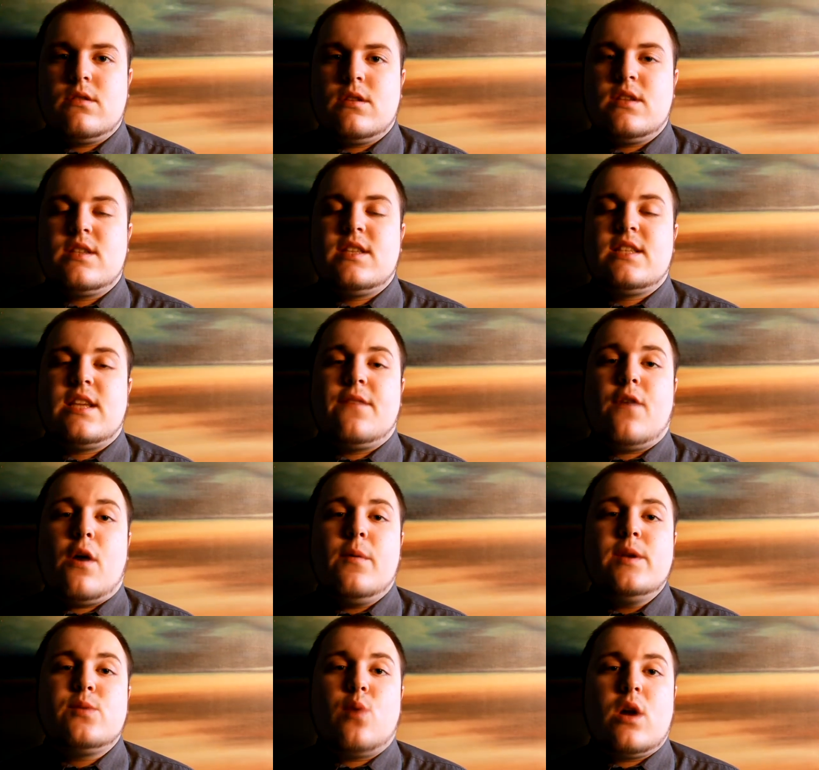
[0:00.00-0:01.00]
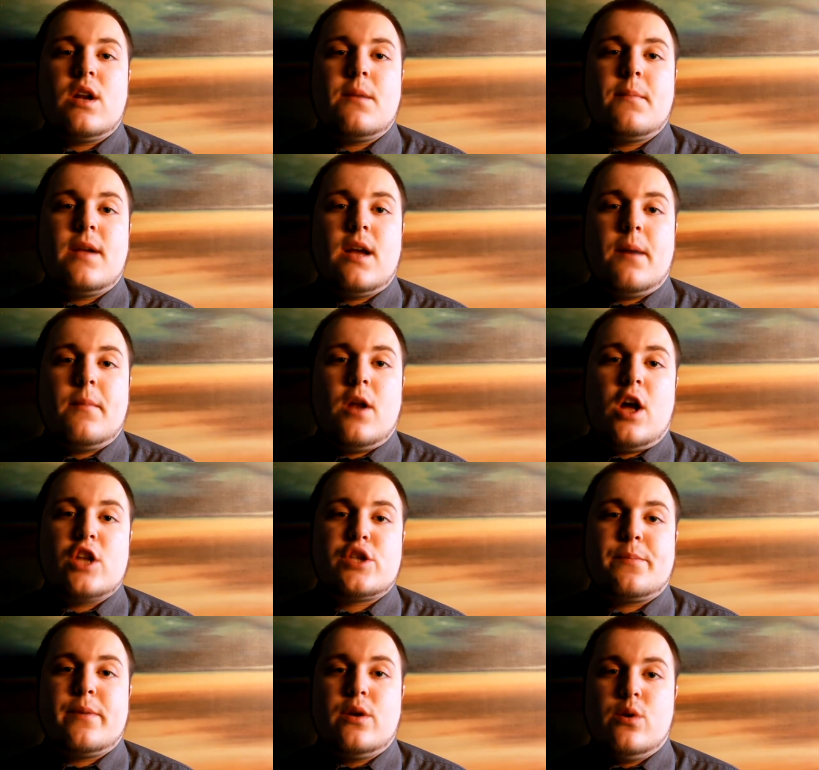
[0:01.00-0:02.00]
Since I've always wanted to become an
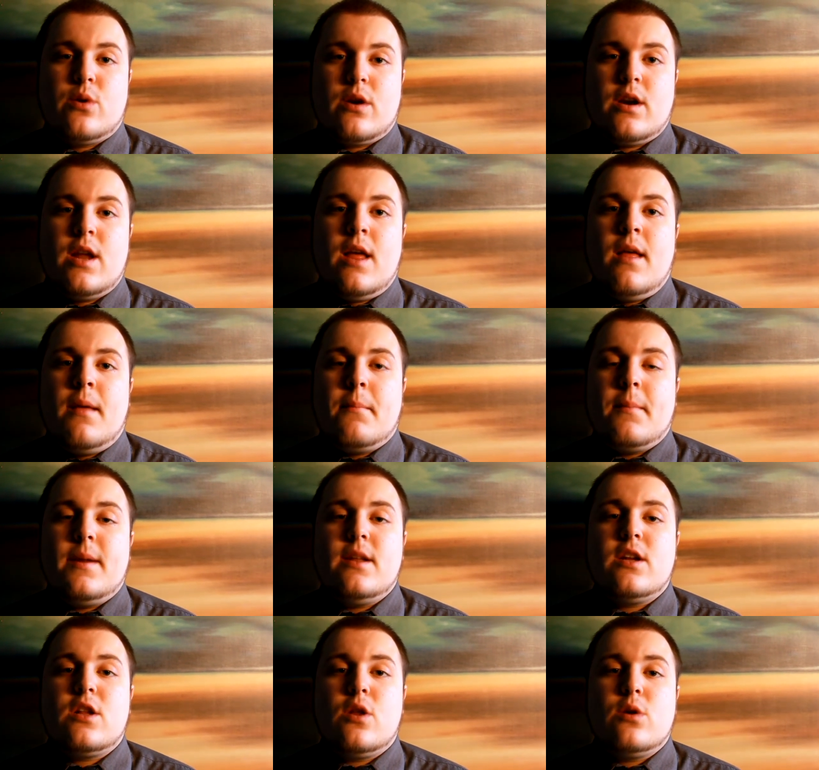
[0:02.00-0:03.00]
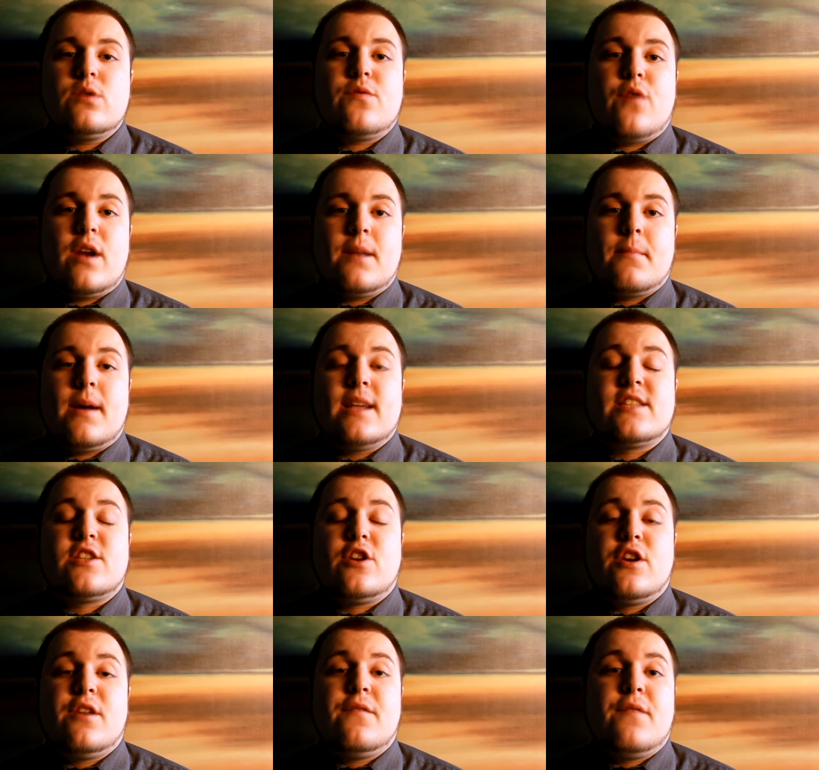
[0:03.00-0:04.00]
entrepreneur, me and a close friend of mine
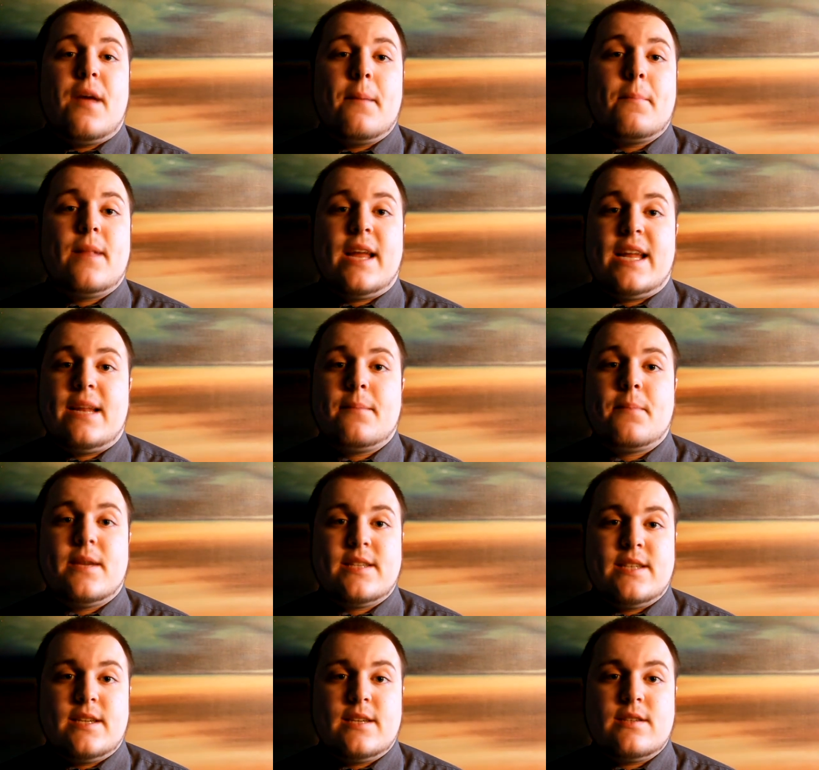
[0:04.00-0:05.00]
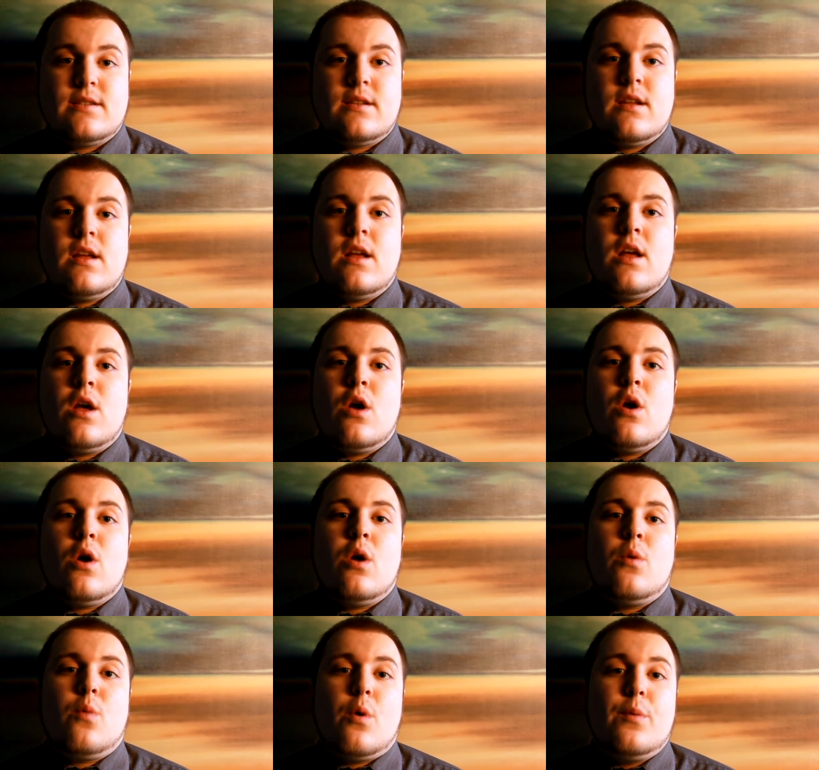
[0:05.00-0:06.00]
started an event planning business.
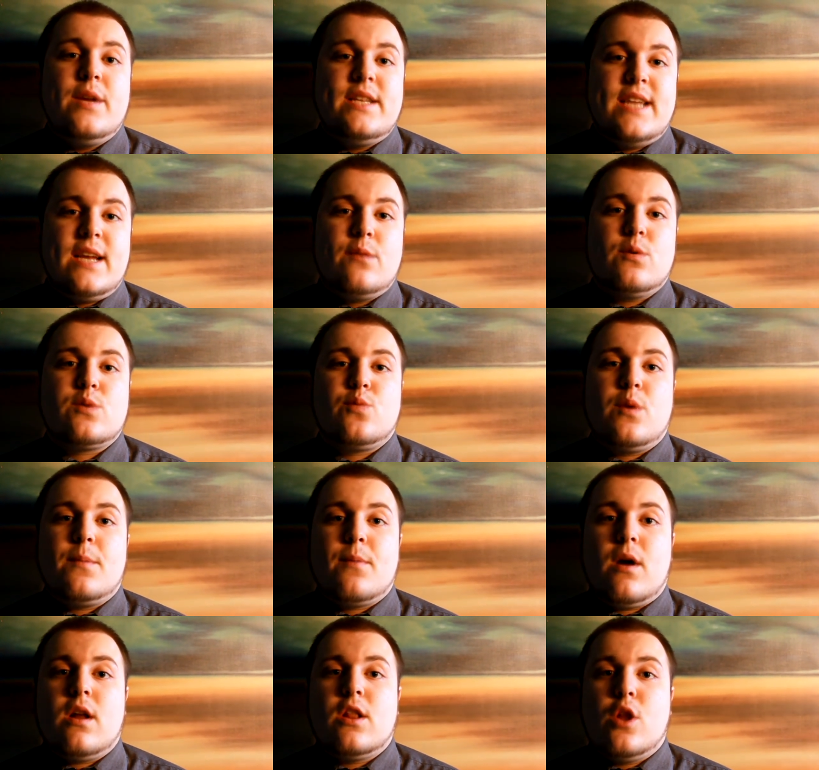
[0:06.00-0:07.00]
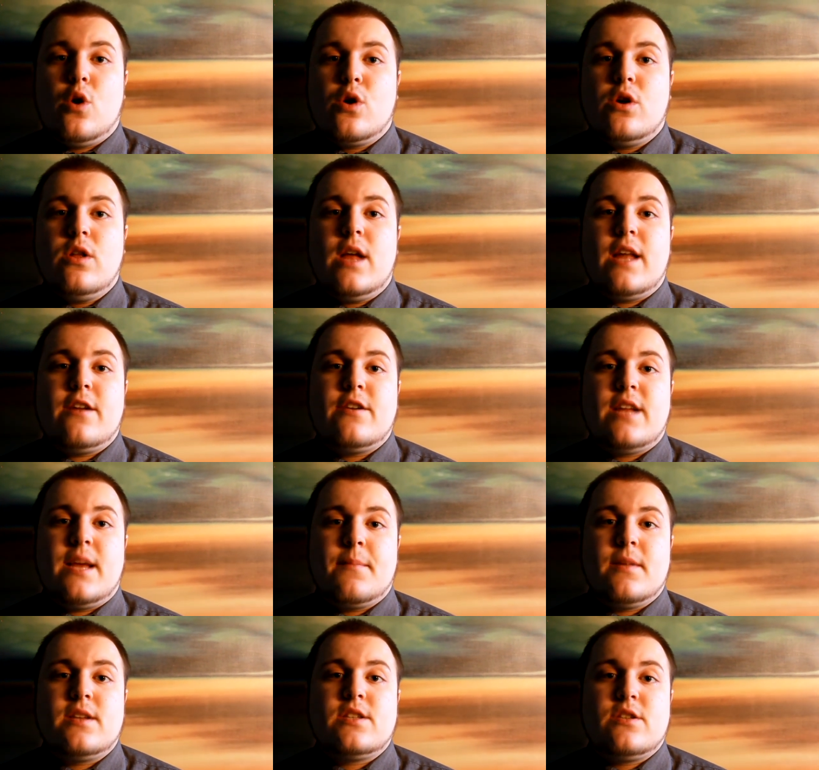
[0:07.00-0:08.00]
What we did was we brought local
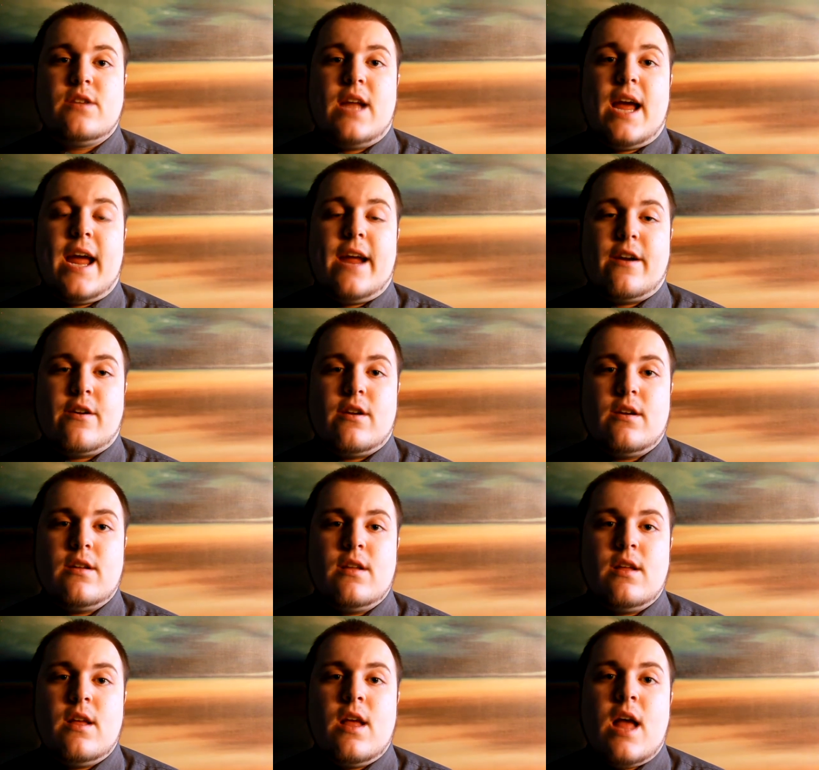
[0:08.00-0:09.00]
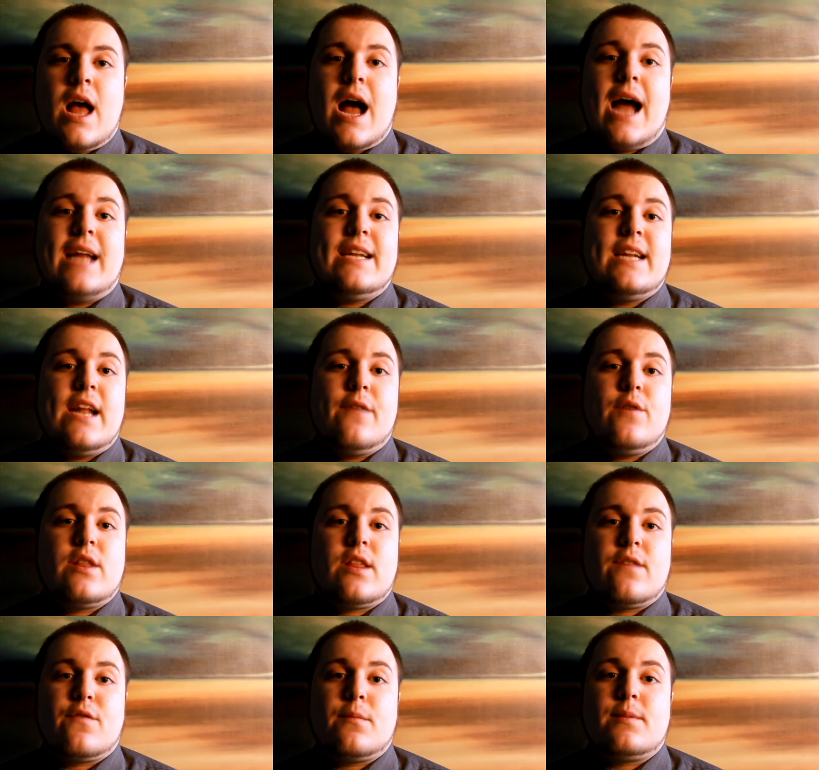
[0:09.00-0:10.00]
entertainment to Niagara. I did
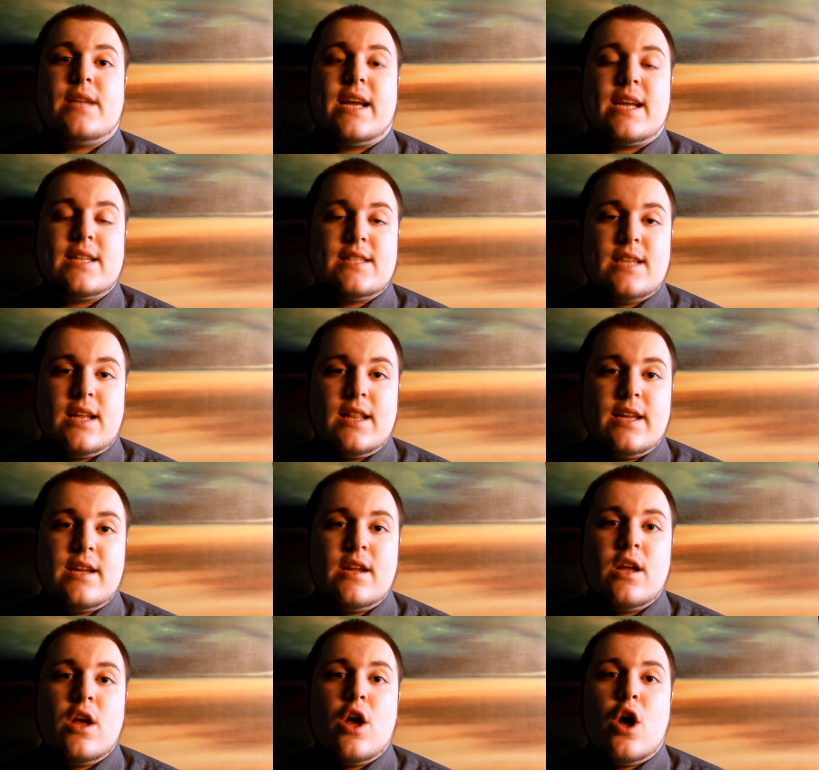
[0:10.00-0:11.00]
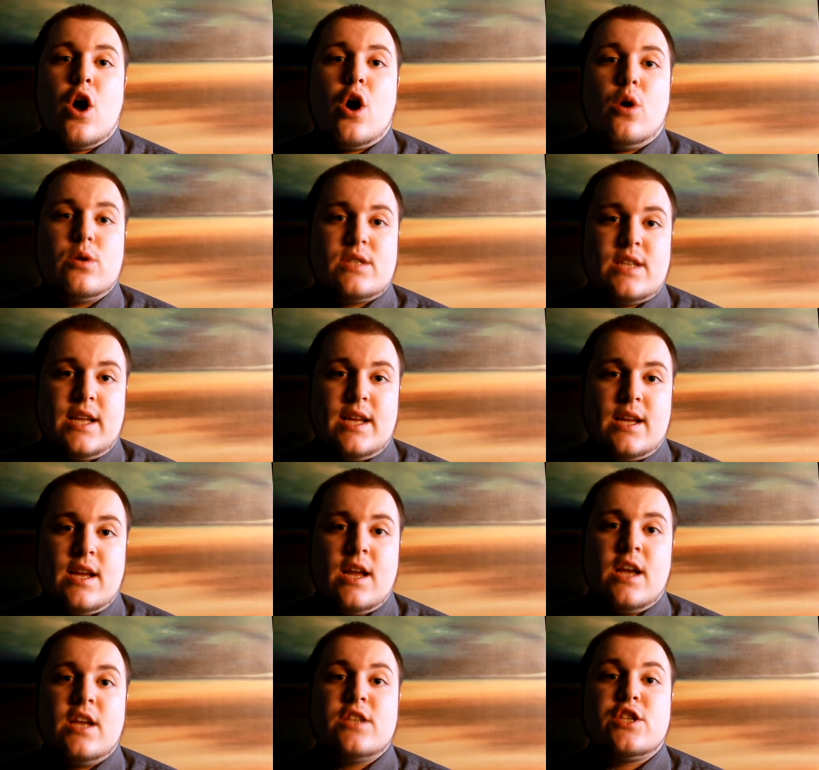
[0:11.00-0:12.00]
everything from ticket selling, hosting,
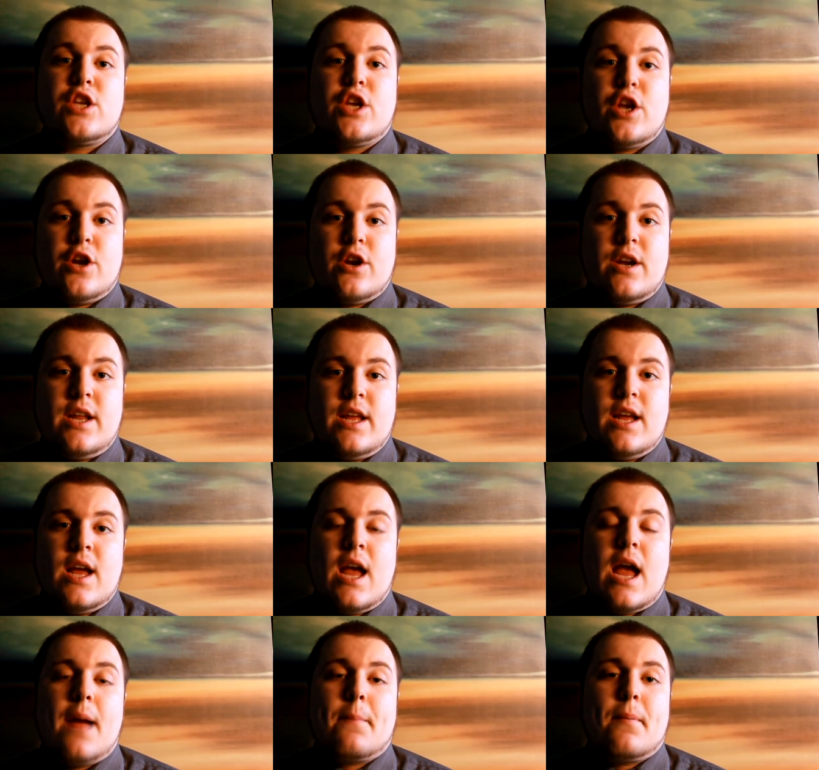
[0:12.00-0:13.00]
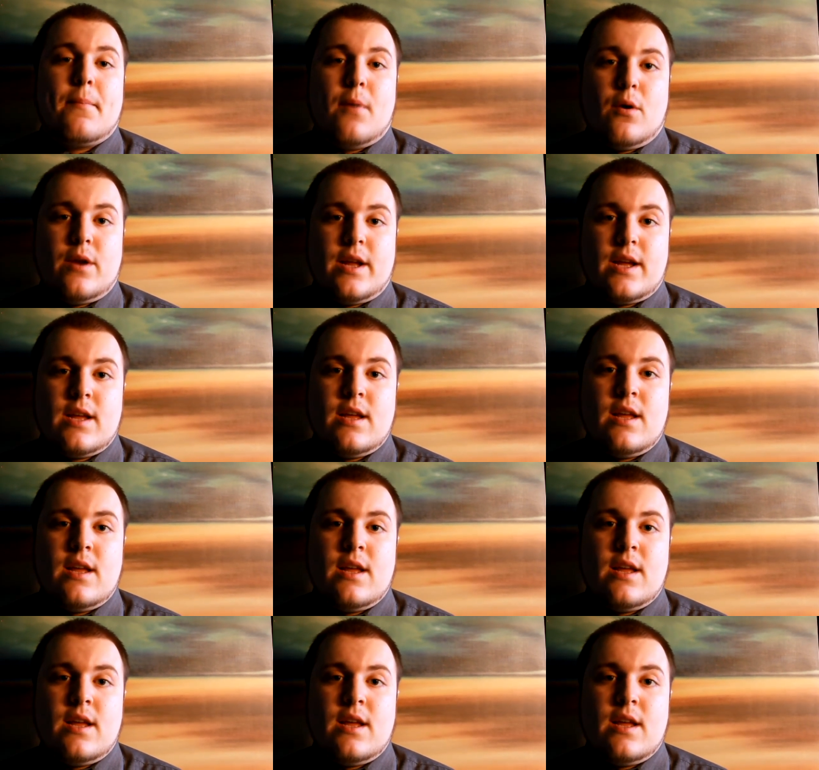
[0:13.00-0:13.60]
security, and promoting.